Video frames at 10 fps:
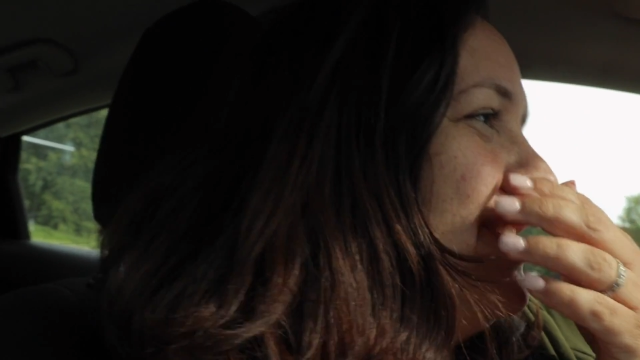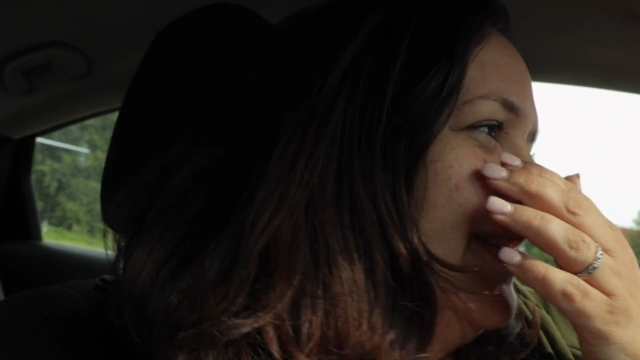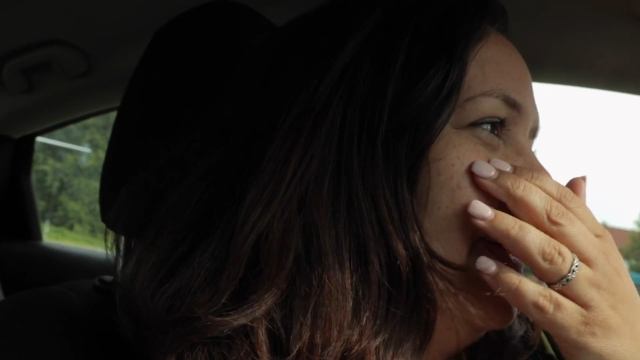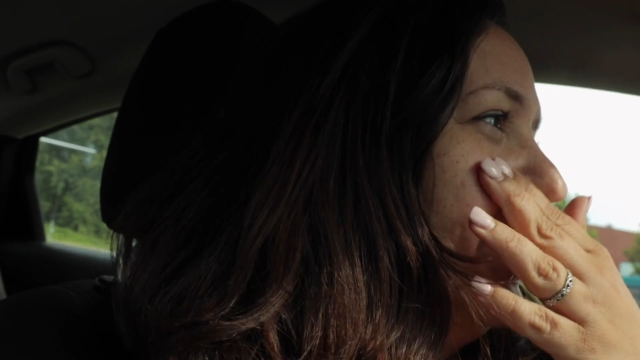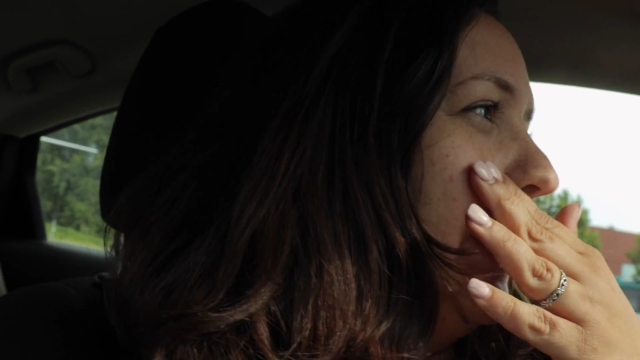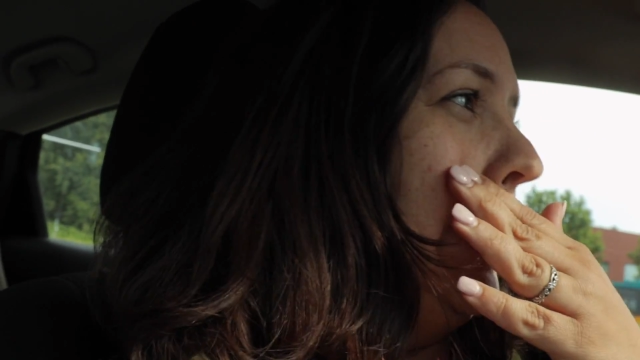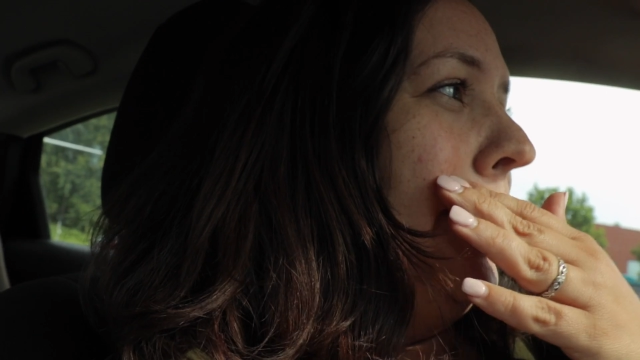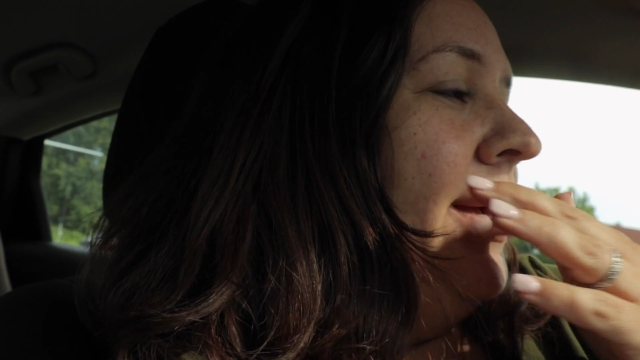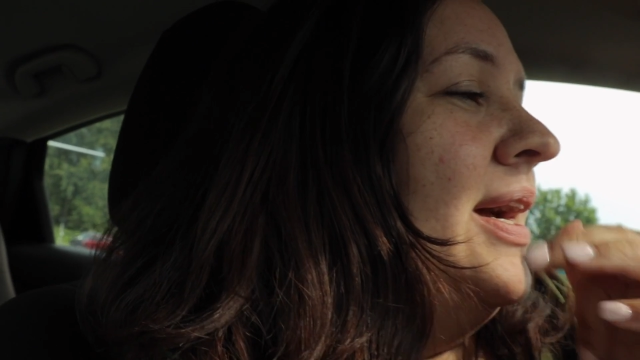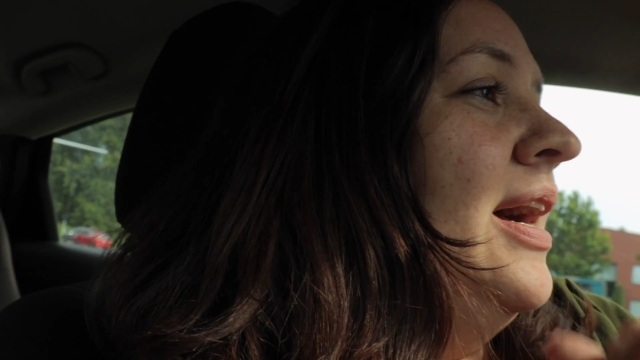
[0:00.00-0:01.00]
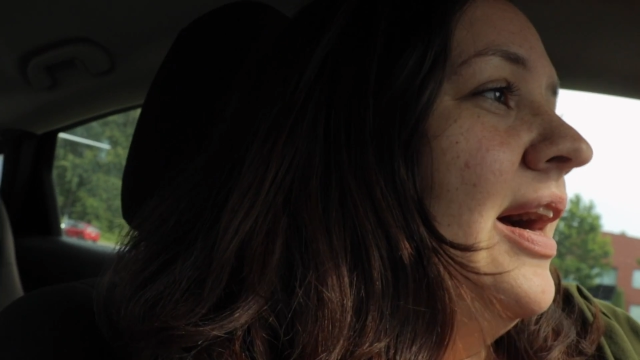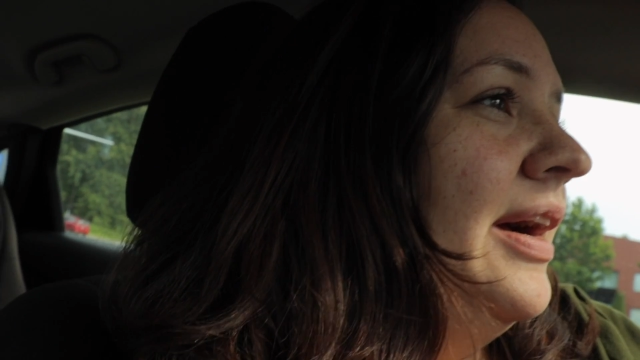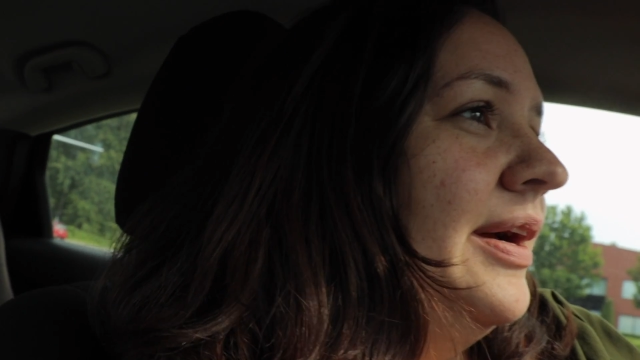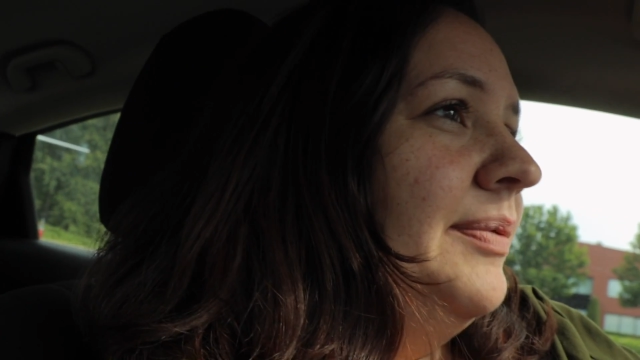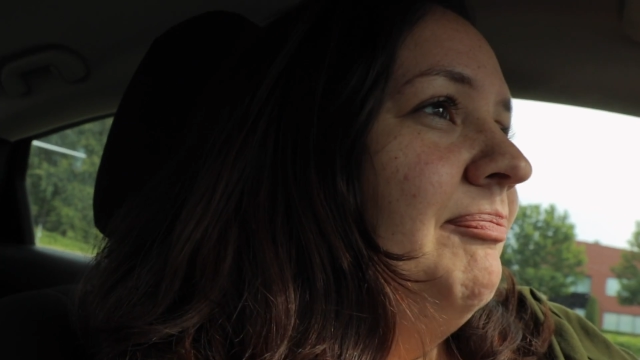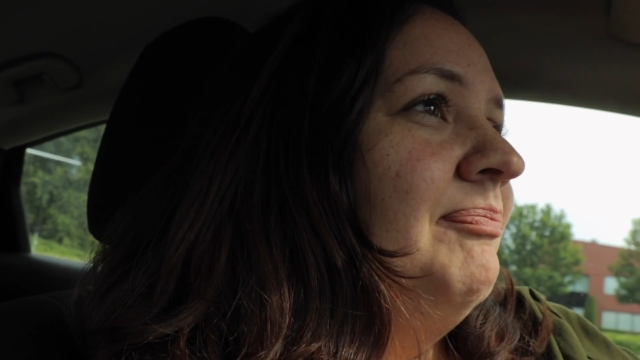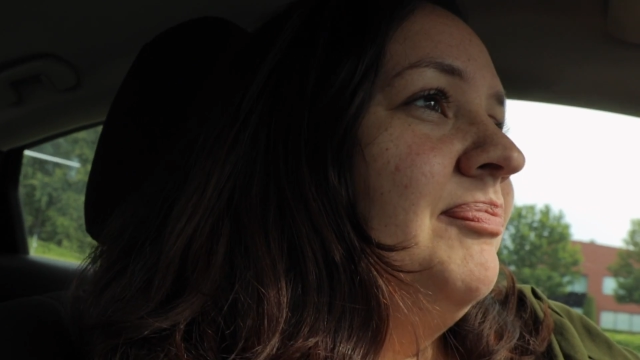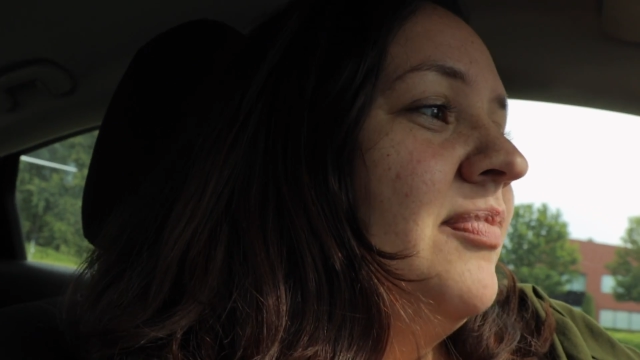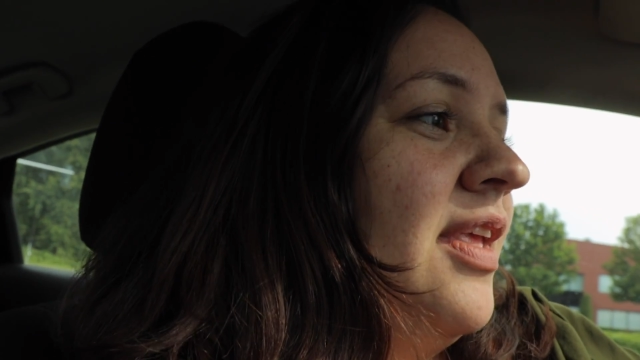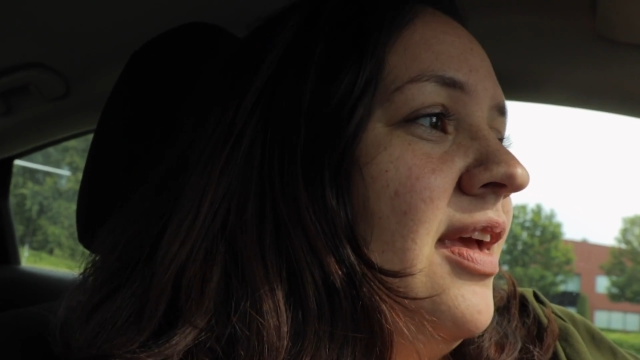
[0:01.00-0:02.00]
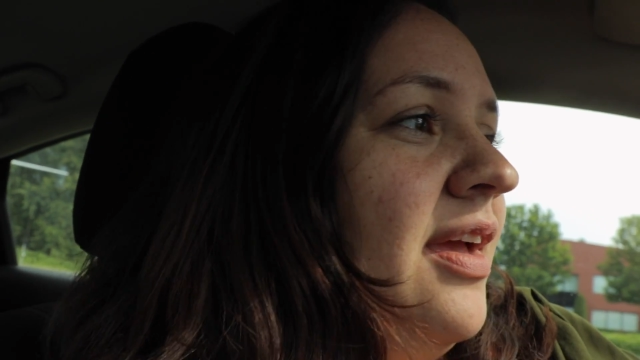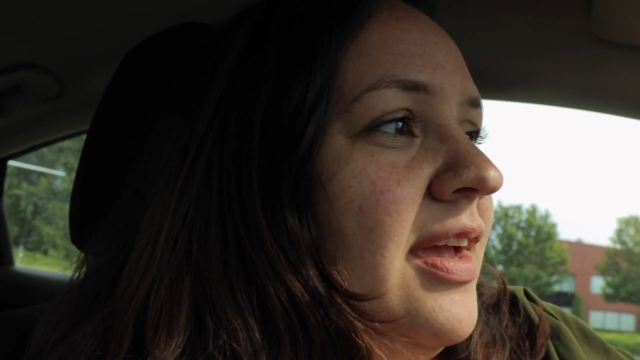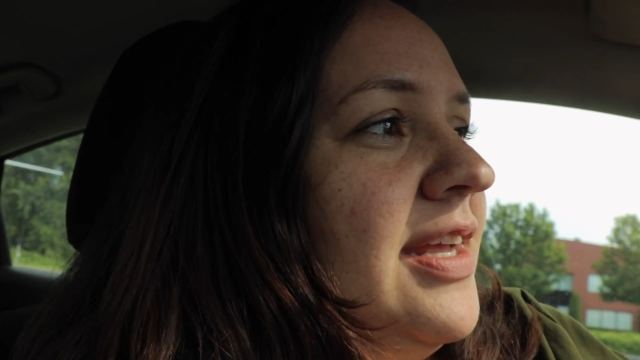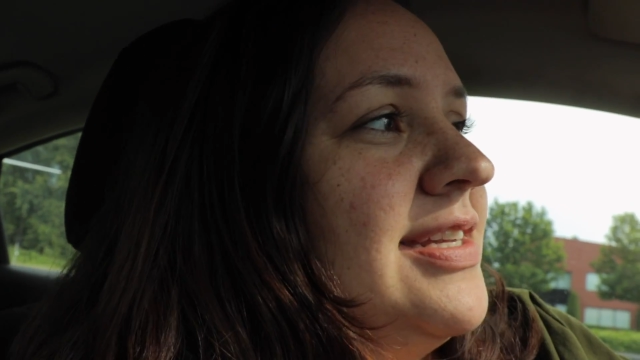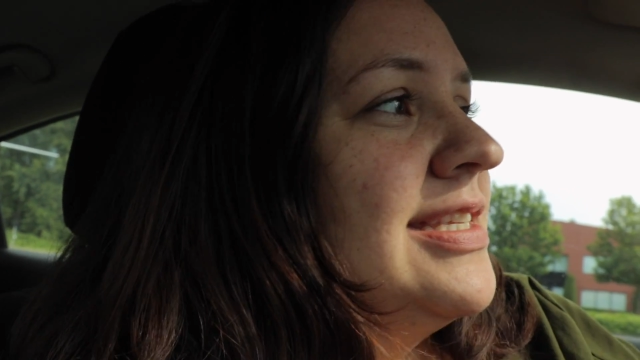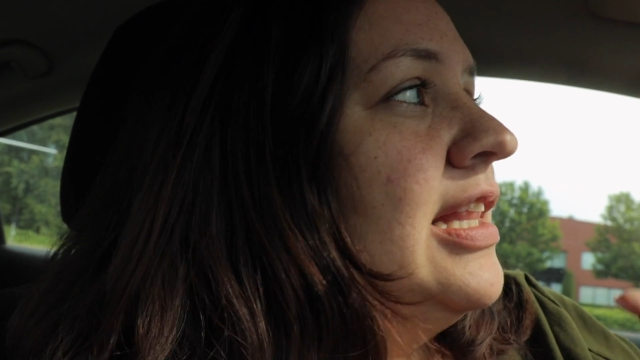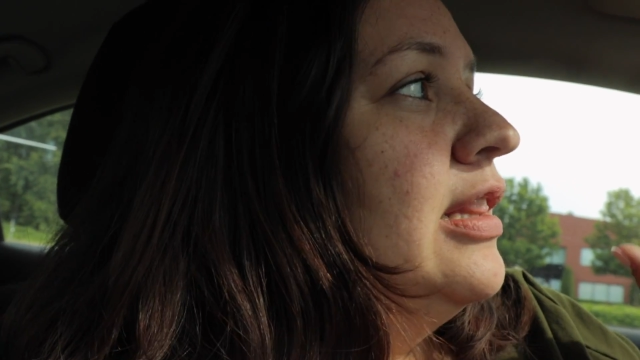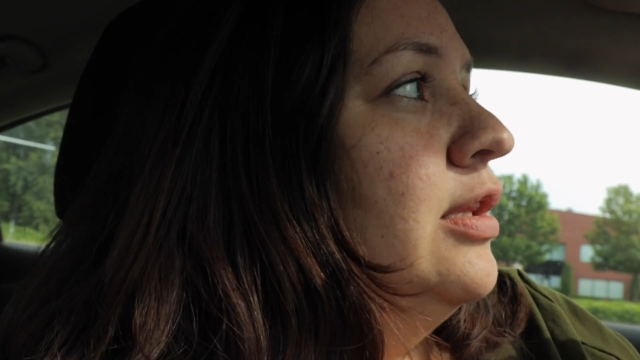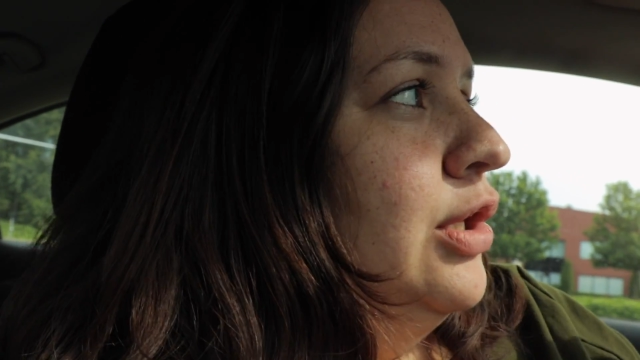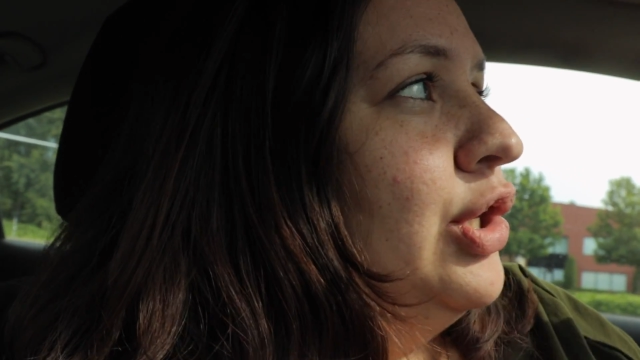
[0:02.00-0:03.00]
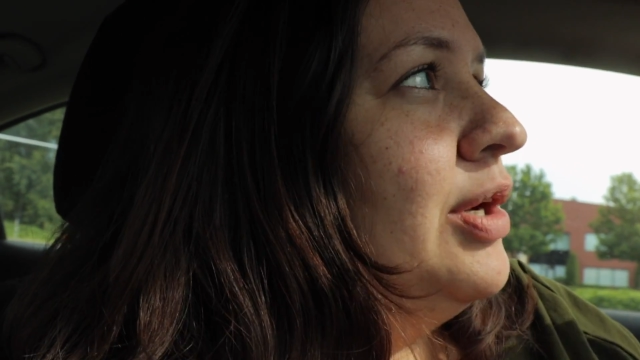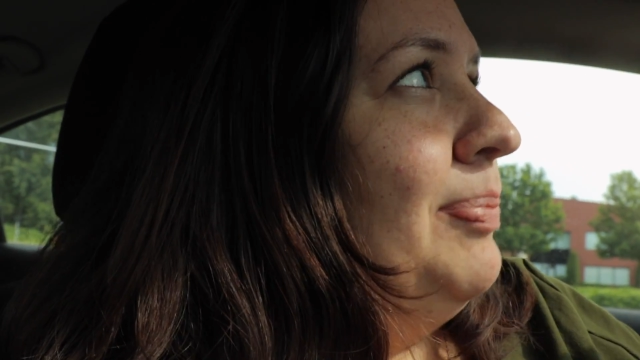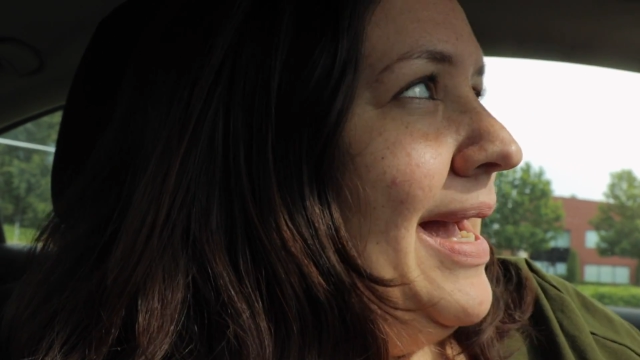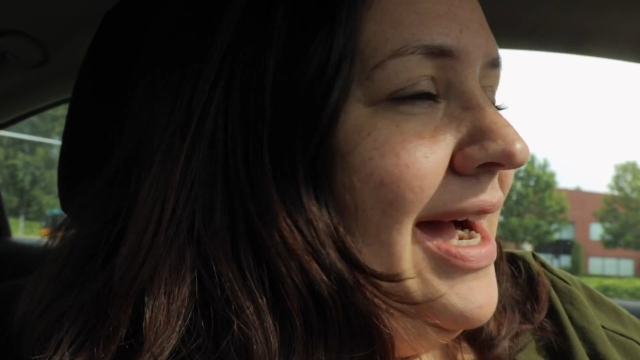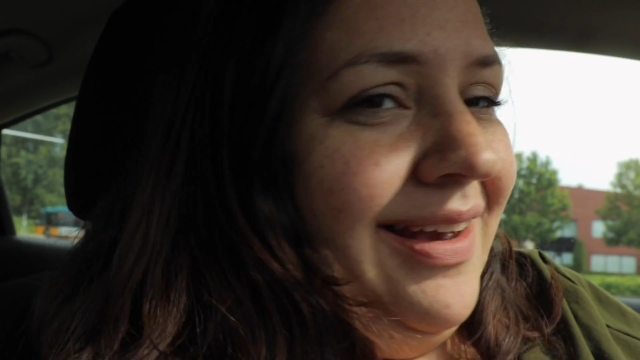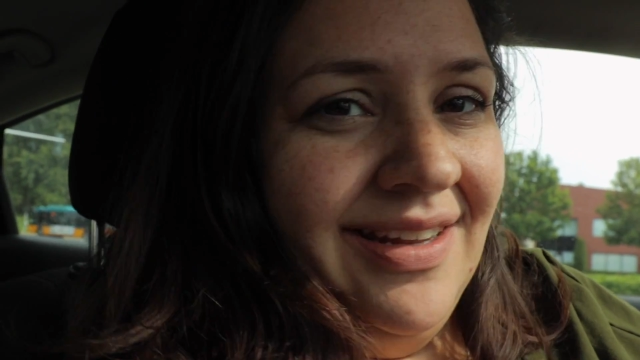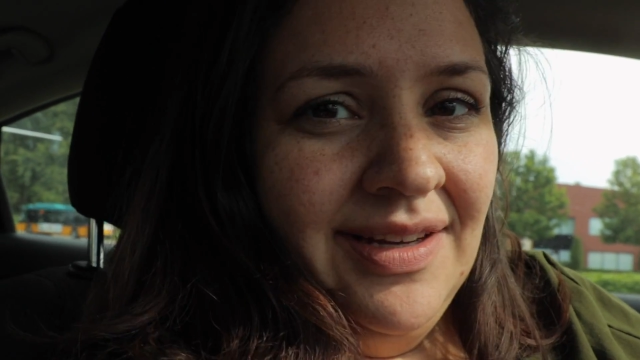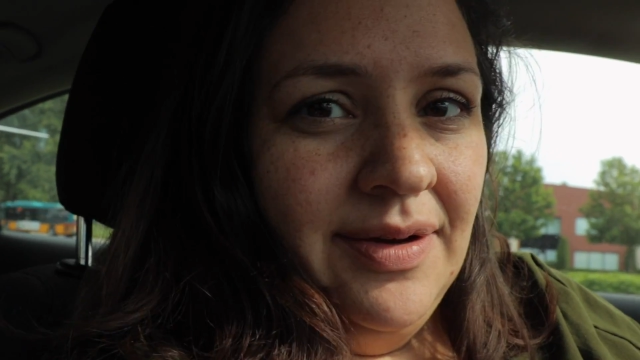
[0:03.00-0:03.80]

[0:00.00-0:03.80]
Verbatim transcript: So um, it doesn't look bad.